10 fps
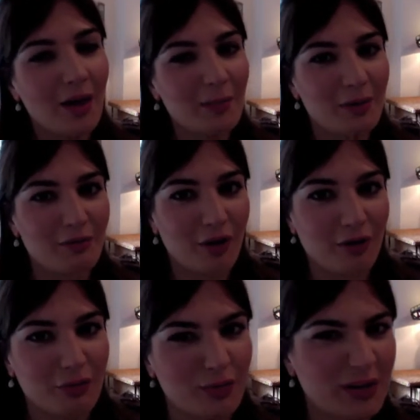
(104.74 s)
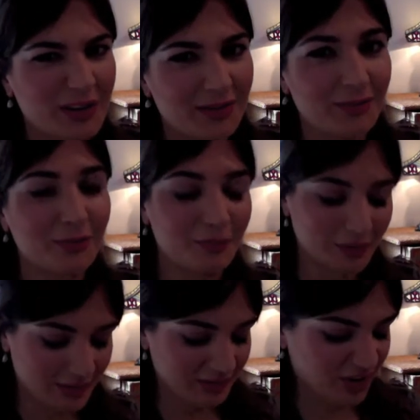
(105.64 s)
bit rife with
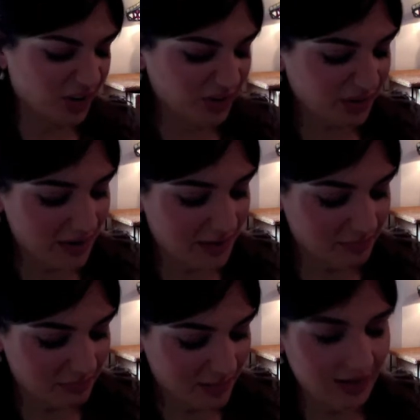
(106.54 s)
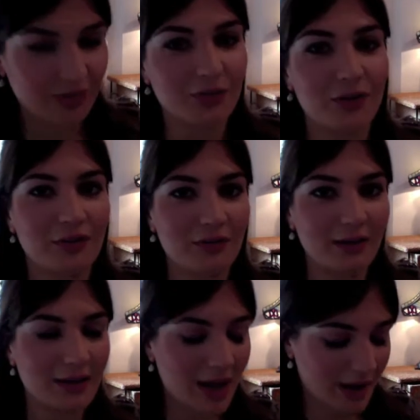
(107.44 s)
nasty things floating
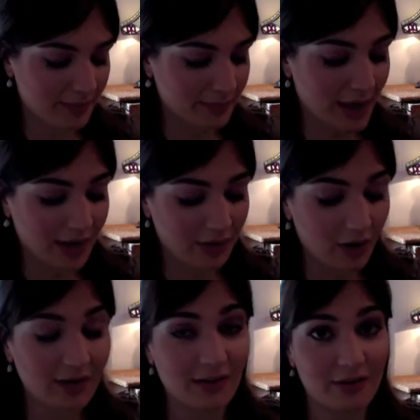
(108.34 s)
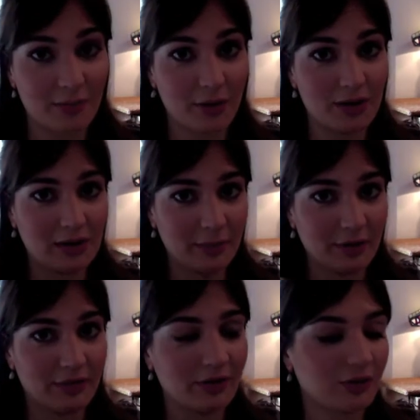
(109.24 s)
around the air. And I tend to put a little
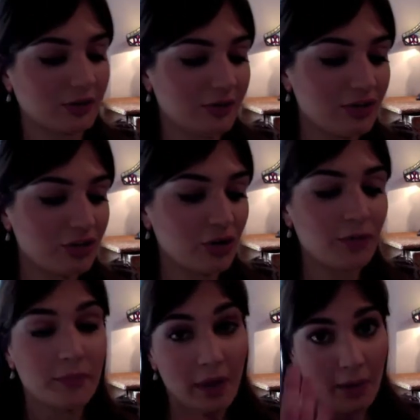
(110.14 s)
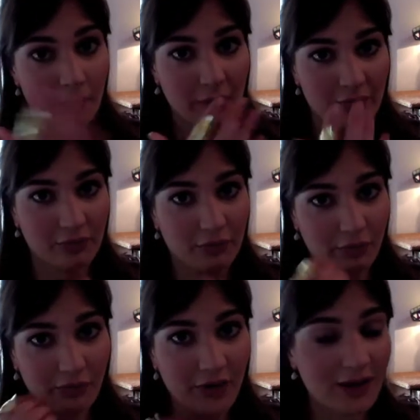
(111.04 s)
bit of this on a tissue, put it in front of
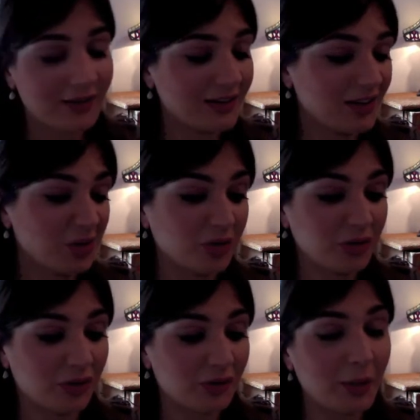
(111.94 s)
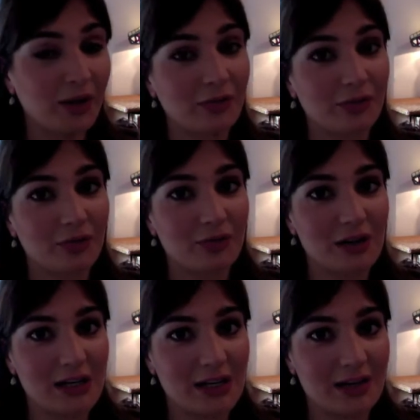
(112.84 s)
your face. It also smells
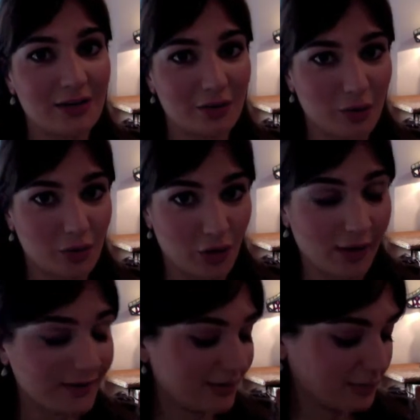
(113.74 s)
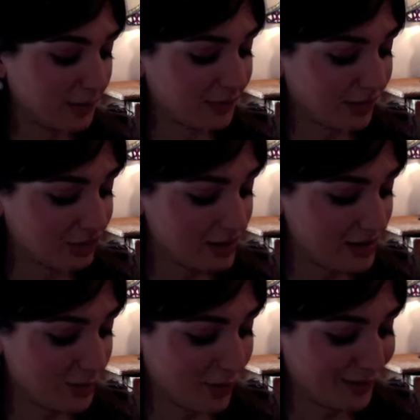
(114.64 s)
really nice. It smells
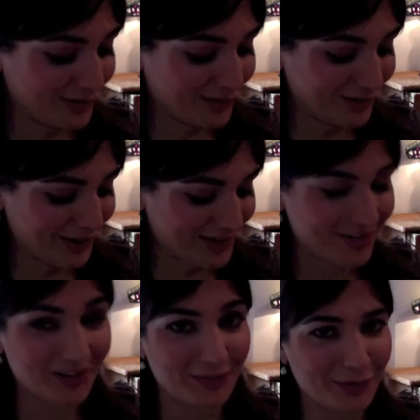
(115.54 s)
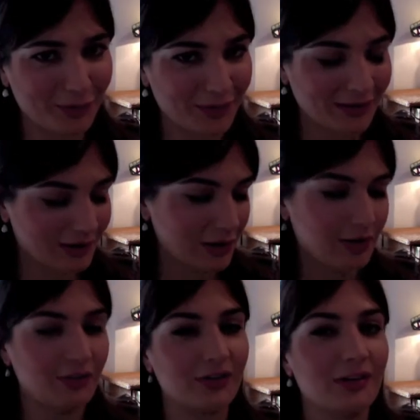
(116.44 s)
actually quite a lot like Christmas with
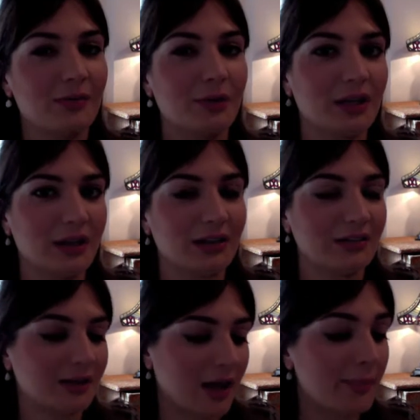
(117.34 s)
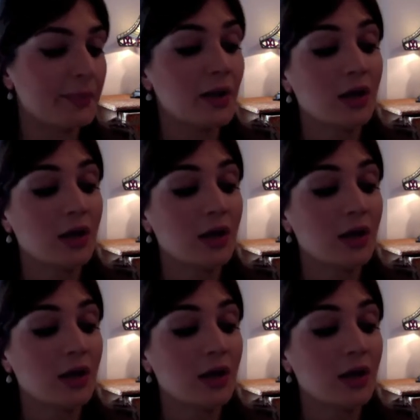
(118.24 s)
clove and cinnamon and things like that.